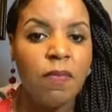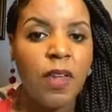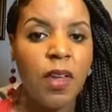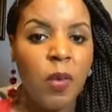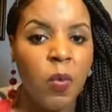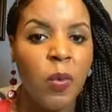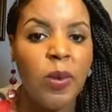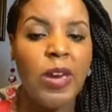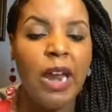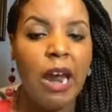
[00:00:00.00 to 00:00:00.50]

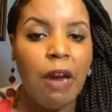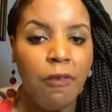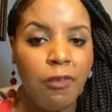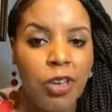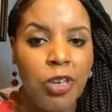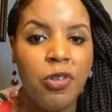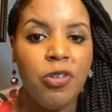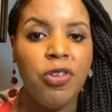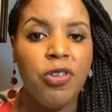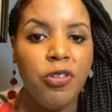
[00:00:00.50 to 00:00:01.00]
whenever
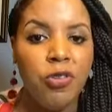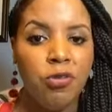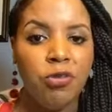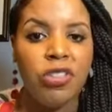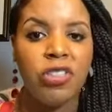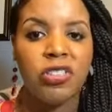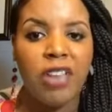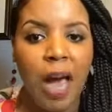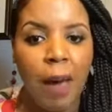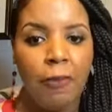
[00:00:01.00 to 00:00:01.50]
you
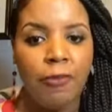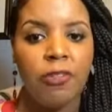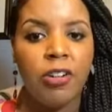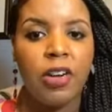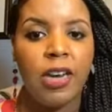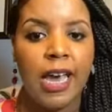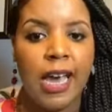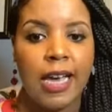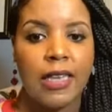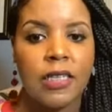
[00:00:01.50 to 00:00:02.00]
use Shop for
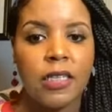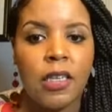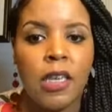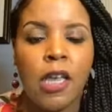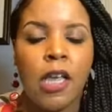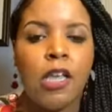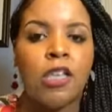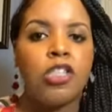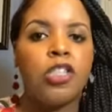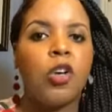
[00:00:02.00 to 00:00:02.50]
Less.
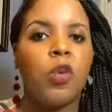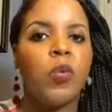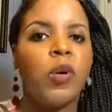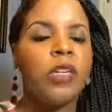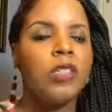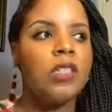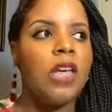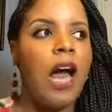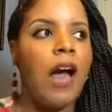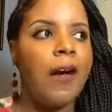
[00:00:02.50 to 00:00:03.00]
So
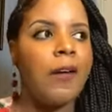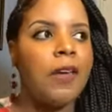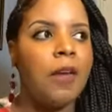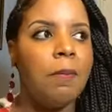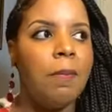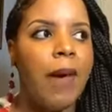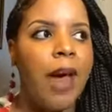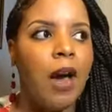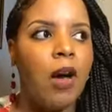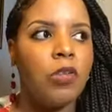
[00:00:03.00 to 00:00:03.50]
we're talking
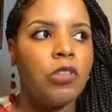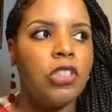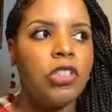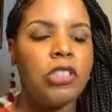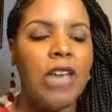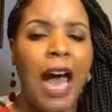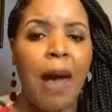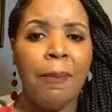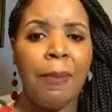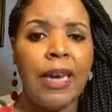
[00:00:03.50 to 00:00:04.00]
about
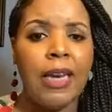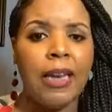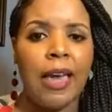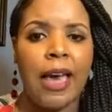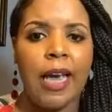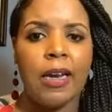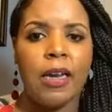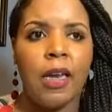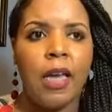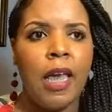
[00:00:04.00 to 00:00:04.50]
shopping
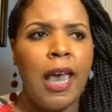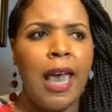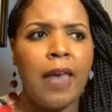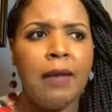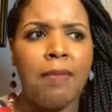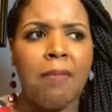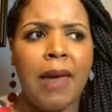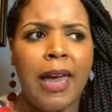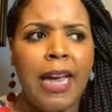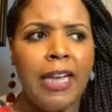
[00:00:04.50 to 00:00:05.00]
at
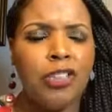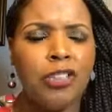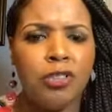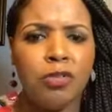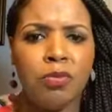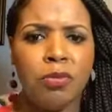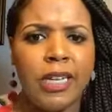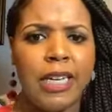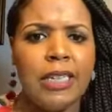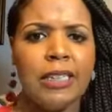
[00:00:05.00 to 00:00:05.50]
major
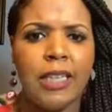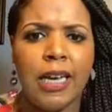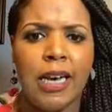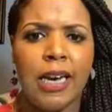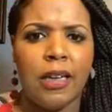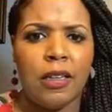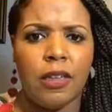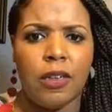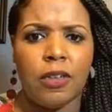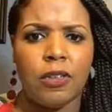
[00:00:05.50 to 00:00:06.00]

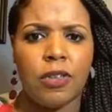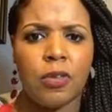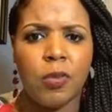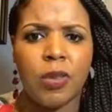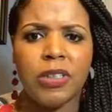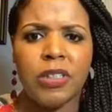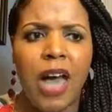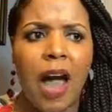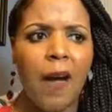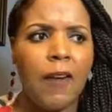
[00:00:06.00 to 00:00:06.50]
retailers.
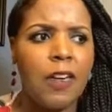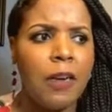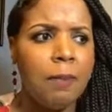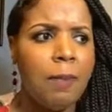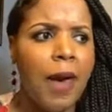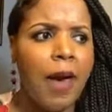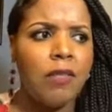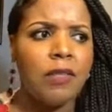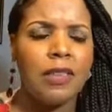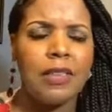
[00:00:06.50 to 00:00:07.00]
We're talking
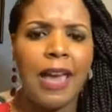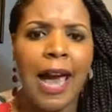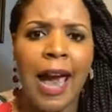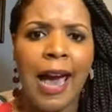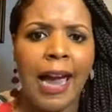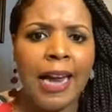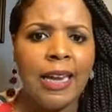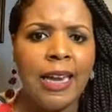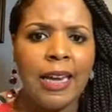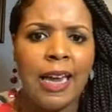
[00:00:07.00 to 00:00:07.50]
about
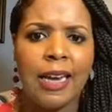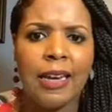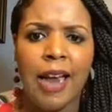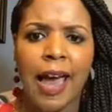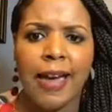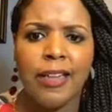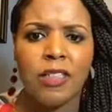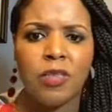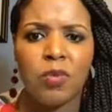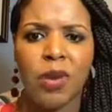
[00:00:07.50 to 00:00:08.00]
dining at
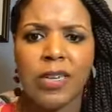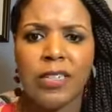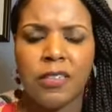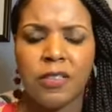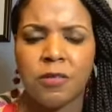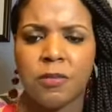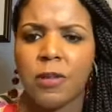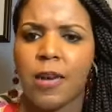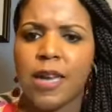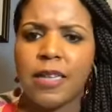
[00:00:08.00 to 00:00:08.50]
nice
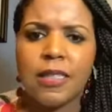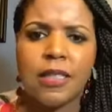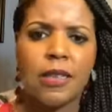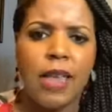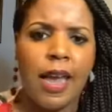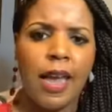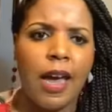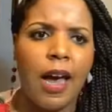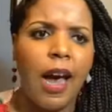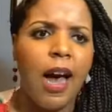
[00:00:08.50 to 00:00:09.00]
restaurants
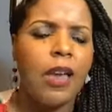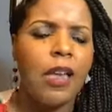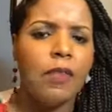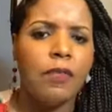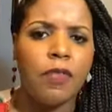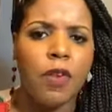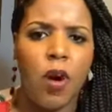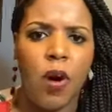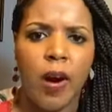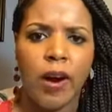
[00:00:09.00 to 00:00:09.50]
like
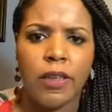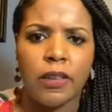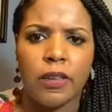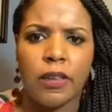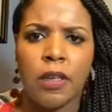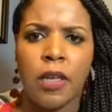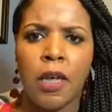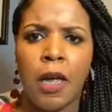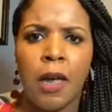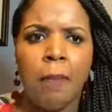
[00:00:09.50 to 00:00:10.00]
Olive
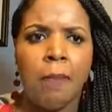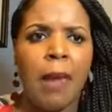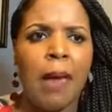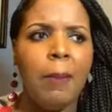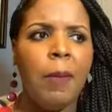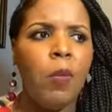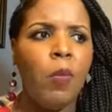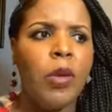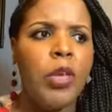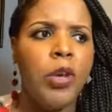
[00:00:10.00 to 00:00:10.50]
Garden.
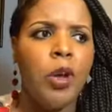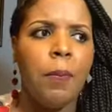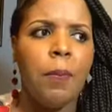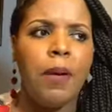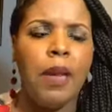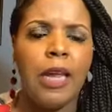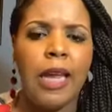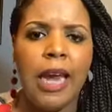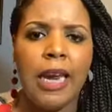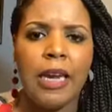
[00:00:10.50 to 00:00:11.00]
Maybe when you're
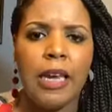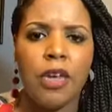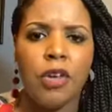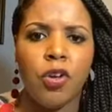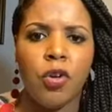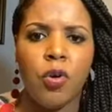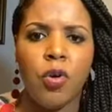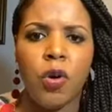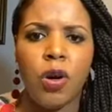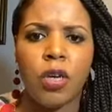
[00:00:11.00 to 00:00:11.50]
planning
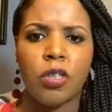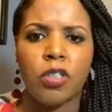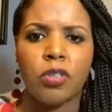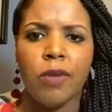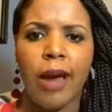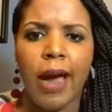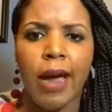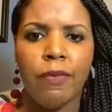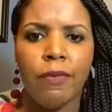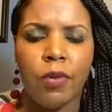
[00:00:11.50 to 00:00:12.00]
your
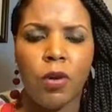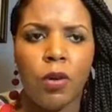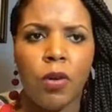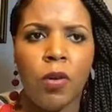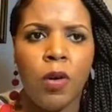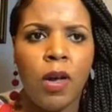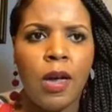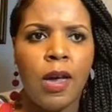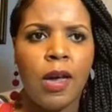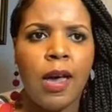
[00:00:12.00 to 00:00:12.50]

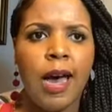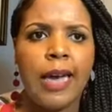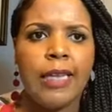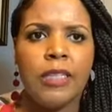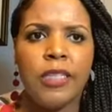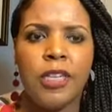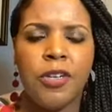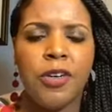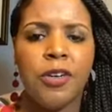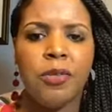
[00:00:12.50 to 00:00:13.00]
travel
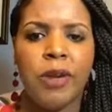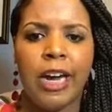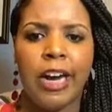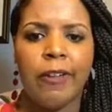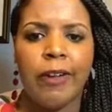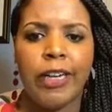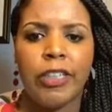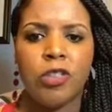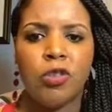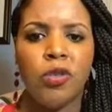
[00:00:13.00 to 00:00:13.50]

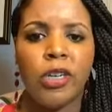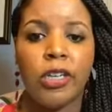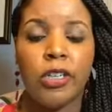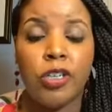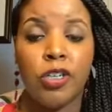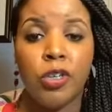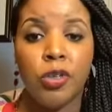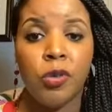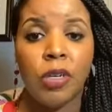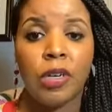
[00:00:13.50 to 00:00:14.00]
itineraries, you can
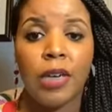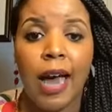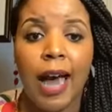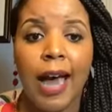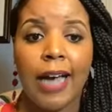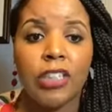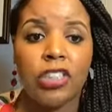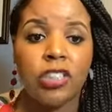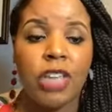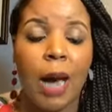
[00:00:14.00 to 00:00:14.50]

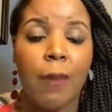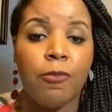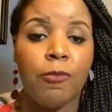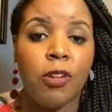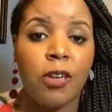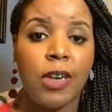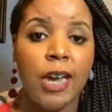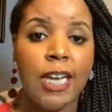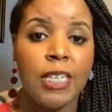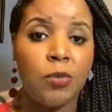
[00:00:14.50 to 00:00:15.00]
utilize Shop for
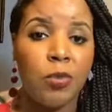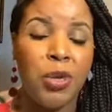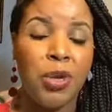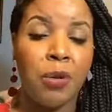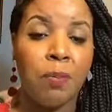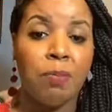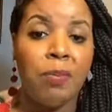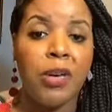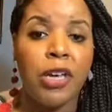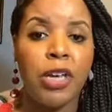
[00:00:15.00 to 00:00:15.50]
Less when
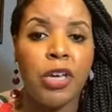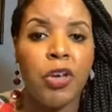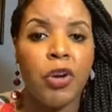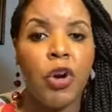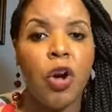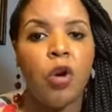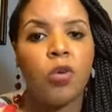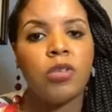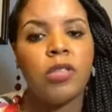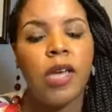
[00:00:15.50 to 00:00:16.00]
you're booking your
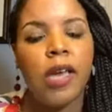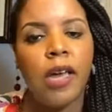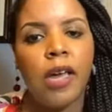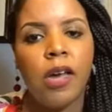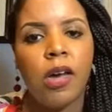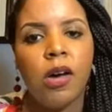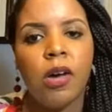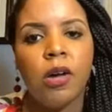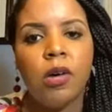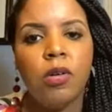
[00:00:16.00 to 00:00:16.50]

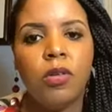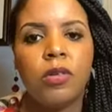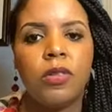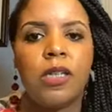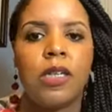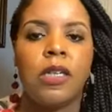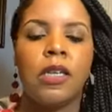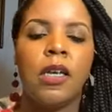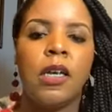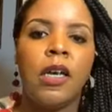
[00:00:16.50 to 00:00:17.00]
hotels
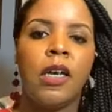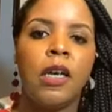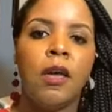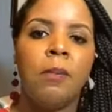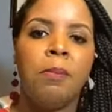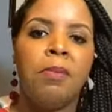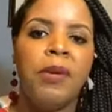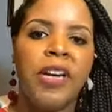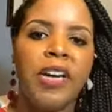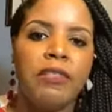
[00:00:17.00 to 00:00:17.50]
and
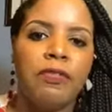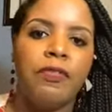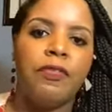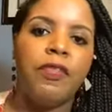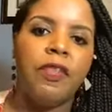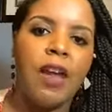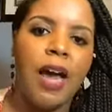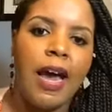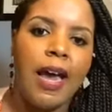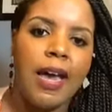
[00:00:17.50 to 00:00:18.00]
booking
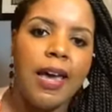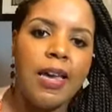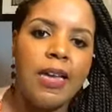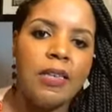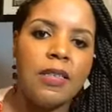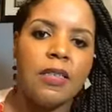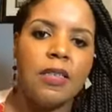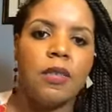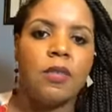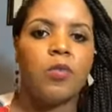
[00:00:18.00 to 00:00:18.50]

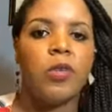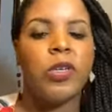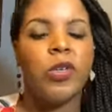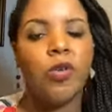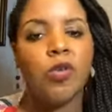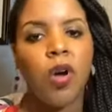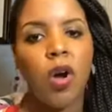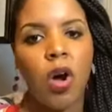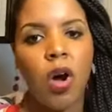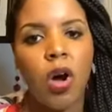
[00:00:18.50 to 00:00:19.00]
flights and
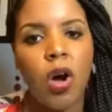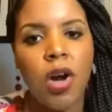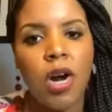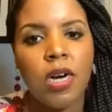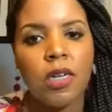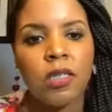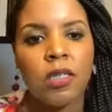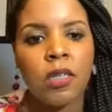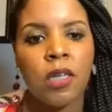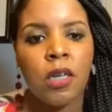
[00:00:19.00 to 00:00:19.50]
rental
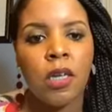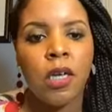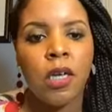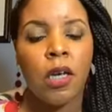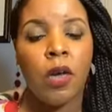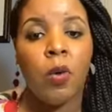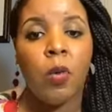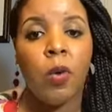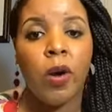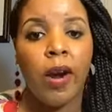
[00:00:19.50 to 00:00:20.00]
cars.
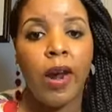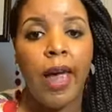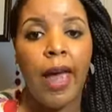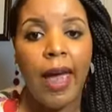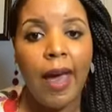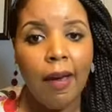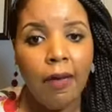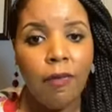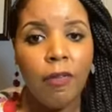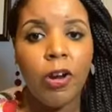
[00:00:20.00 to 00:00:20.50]

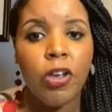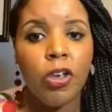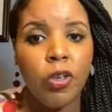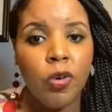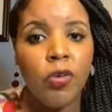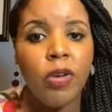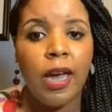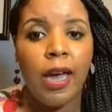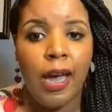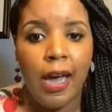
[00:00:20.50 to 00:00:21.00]
Wherever
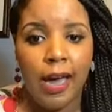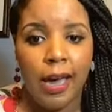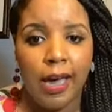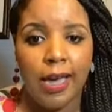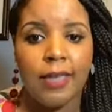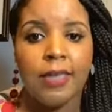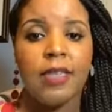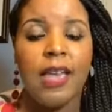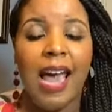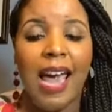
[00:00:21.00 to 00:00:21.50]
you
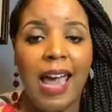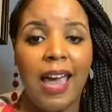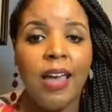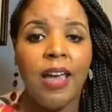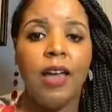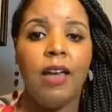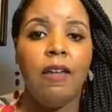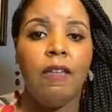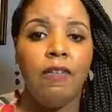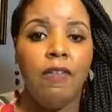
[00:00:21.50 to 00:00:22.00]
can,
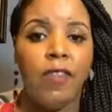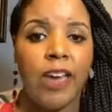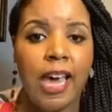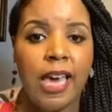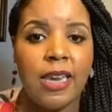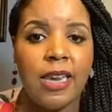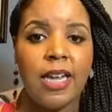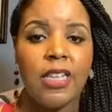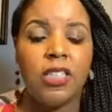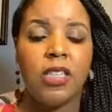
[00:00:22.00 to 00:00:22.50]
take
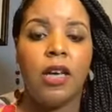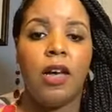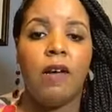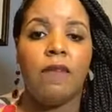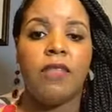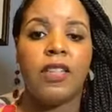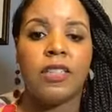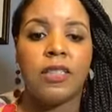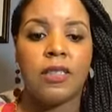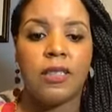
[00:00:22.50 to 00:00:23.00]
advantage
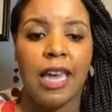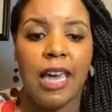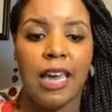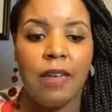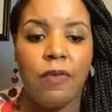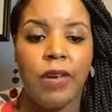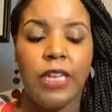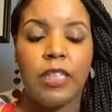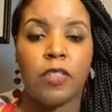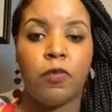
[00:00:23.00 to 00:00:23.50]
of the
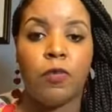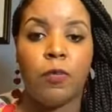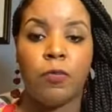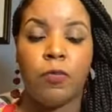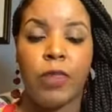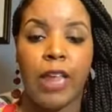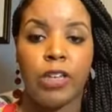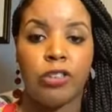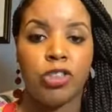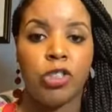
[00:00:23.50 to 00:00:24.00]
savings
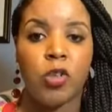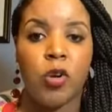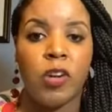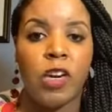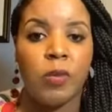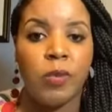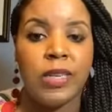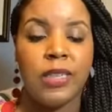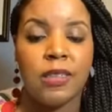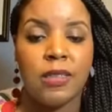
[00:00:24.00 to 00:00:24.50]
that you're going
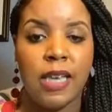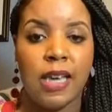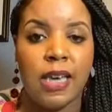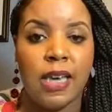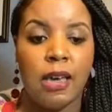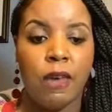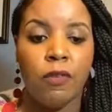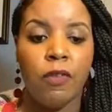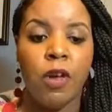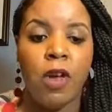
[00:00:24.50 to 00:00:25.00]
to
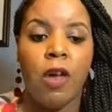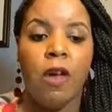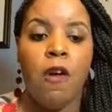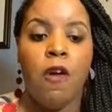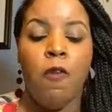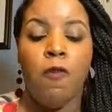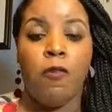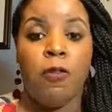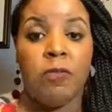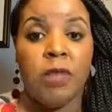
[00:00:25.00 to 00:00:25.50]
receive
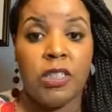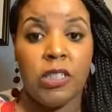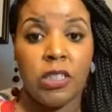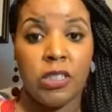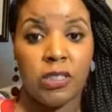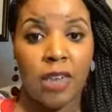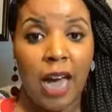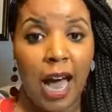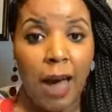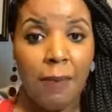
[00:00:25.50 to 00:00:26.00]
from the
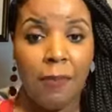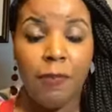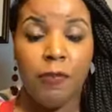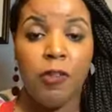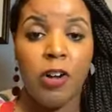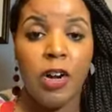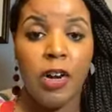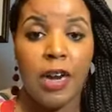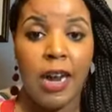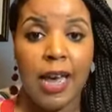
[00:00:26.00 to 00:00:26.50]
Shop
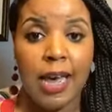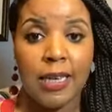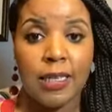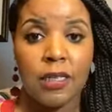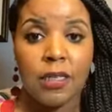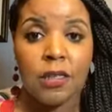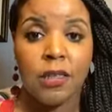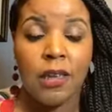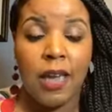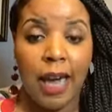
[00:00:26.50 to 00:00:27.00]
for
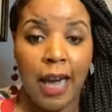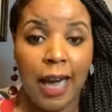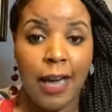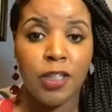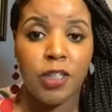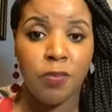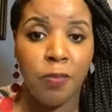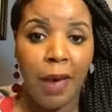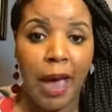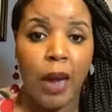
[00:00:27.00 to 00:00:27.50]
Less
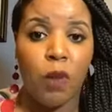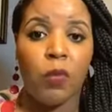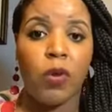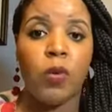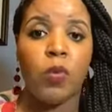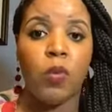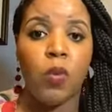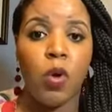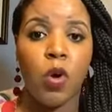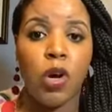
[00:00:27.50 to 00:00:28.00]
Cashback
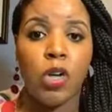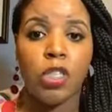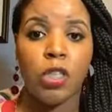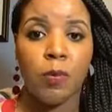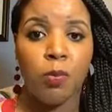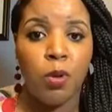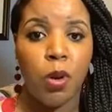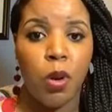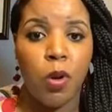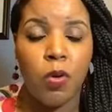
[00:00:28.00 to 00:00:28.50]
Rewards
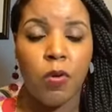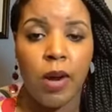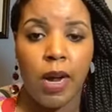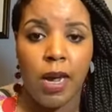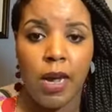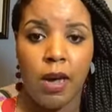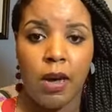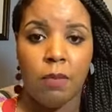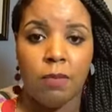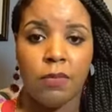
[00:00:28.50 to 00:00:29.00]

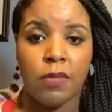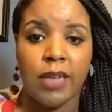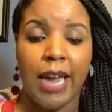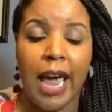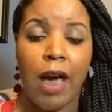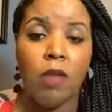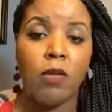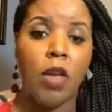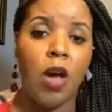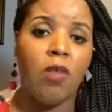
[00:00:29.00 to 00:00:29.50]
program.
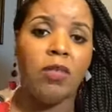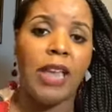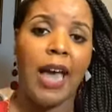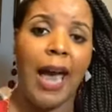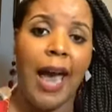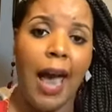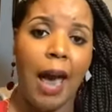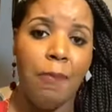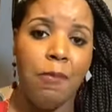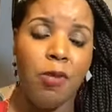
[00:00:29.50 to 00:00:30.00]
Download the
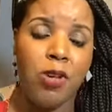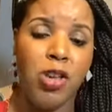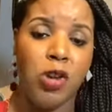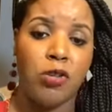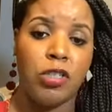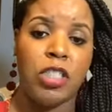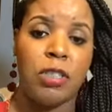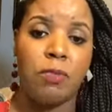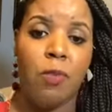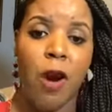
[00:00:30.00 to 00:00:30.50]
app on your
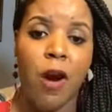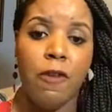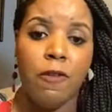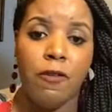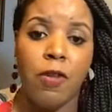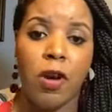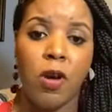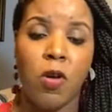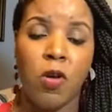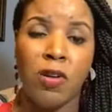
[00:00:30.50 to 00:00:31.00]

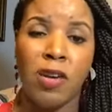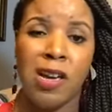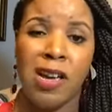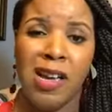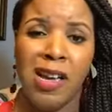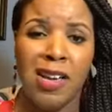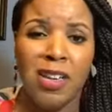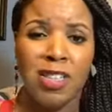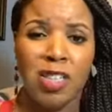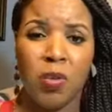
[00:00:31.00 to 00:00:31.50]
smartphone
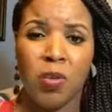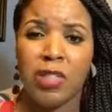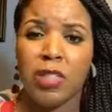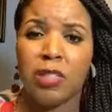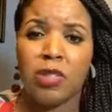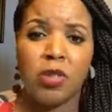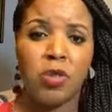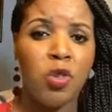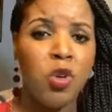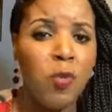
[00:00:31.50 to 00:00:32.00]
so it's
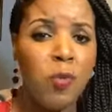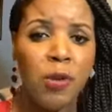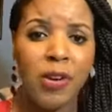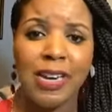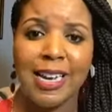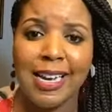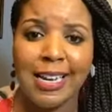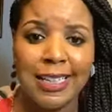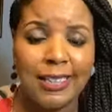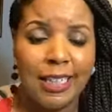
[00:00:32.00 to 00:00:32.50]
super
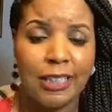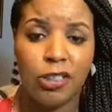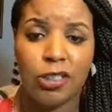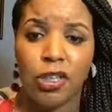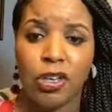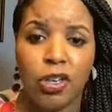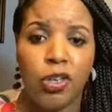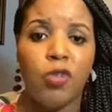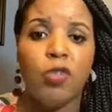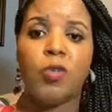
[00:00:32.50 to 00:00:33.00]
easy to
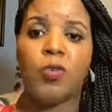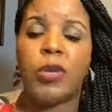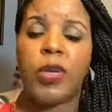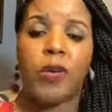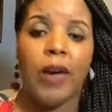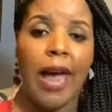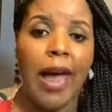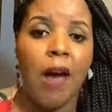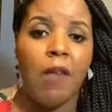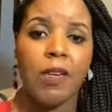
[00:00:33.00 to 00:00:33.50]
use when
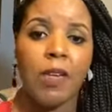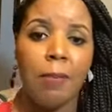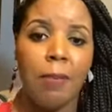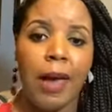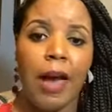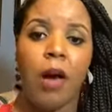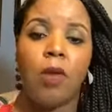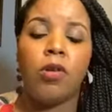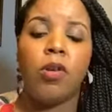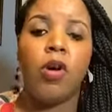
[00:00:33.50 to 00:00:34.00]
you're out and
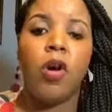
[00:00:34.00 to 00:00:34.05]
about